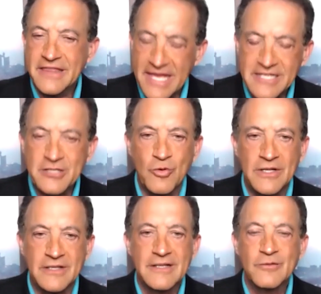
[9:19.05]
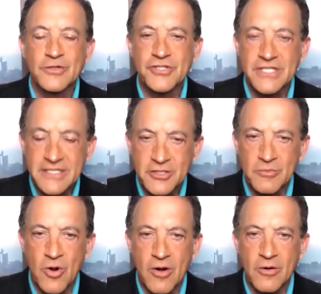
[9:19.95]
Thanks, Will. We'll see you
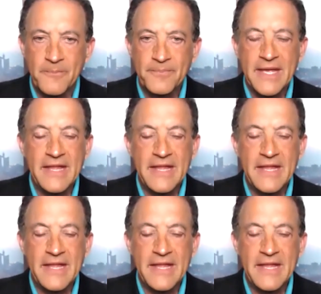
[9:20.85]
tomorrow.